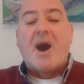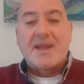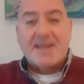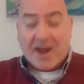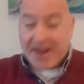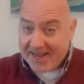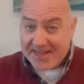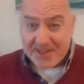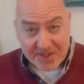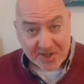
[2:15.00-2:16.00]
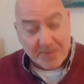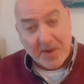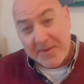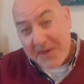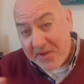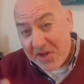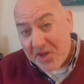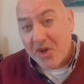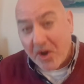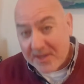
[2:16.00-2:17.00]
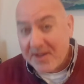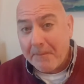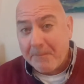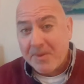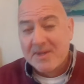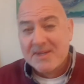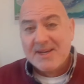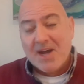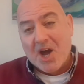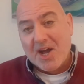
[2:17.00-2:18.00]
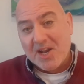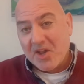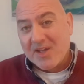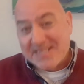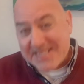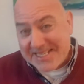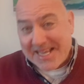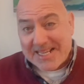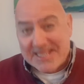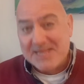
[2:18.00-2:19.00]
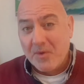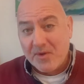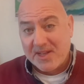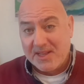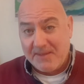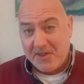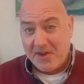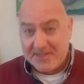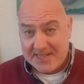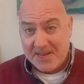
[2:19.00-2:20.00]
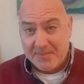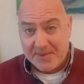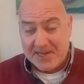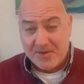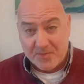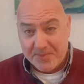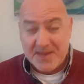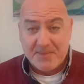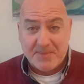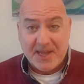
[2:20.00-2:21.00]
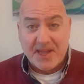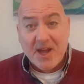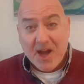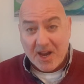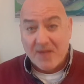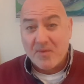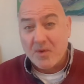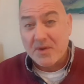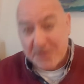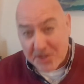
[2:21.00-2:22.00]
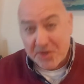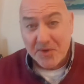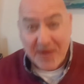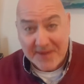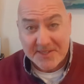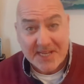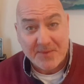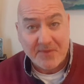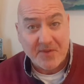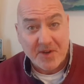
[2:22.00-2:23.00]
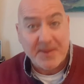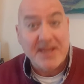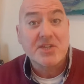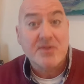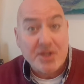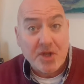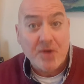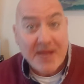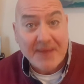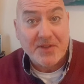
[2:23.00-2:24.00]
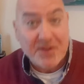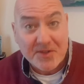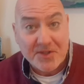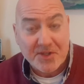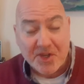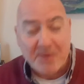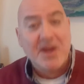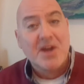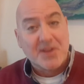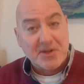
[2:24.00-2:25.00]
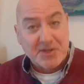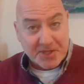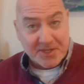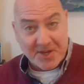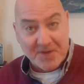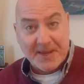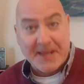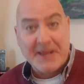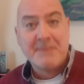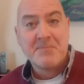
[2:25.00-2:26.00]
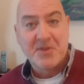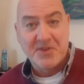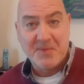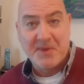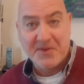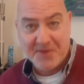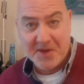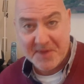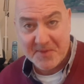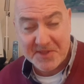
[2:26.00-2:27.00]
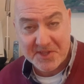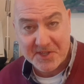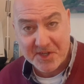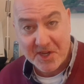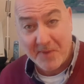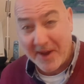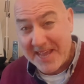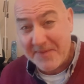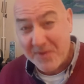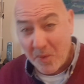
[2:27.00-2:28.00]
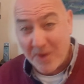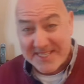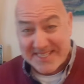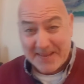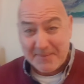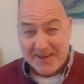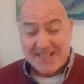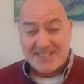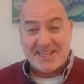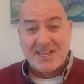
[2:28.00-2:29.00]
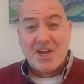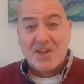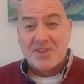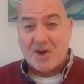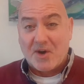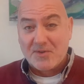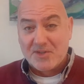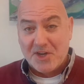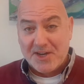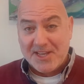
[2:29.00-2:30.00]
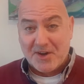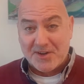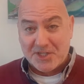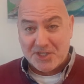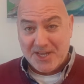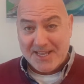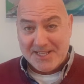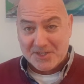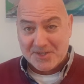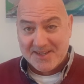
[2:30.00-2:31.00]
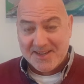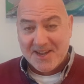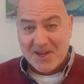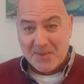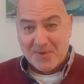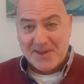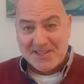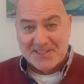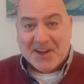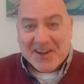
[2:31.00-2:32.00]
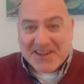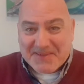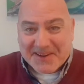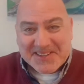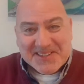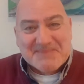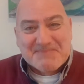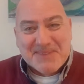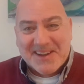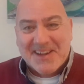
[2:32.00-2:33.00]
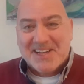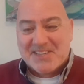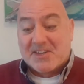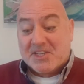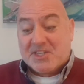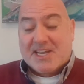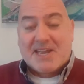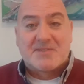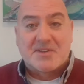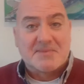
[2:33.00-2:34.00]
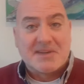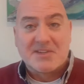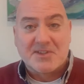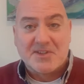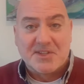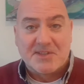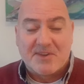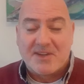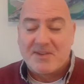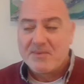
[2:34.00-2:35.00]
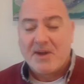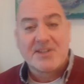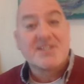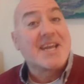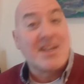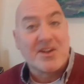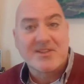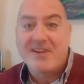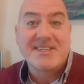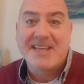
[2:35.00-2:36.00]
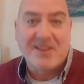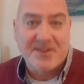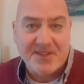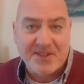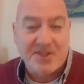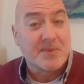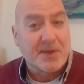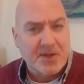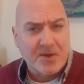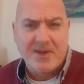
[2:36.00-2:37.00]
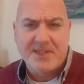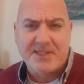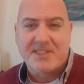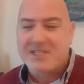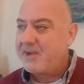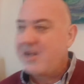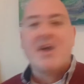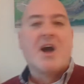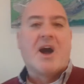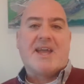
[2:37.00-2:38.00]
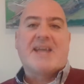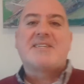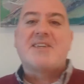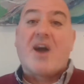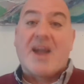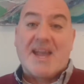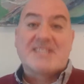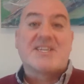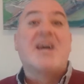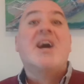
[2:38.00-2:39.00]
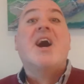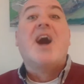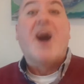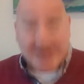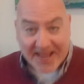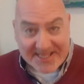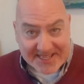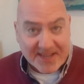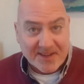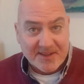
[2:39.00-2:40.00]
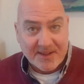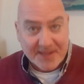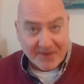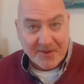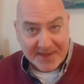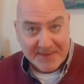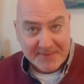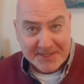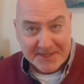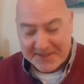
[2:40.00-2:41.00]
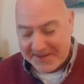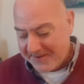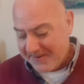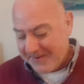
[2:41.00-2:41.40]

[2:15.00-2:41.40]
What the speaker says: I hate the tube. I've even gotten up at like 6 in the morning and left the hotel I've been in or B&B, and I've walked for 2 hours to get where I'm going to be so I don't have to use the tube. Those of you that know me know my phobia with the tube. I even once laminated the whole journey on a sheet and put it inside of my jumper so I could check it or something to make sure I was using the right. I just get lost. I just get lost in the tube on the noise and the smell. I hate it. I hate it. I hate it. I think you got that message, yeah?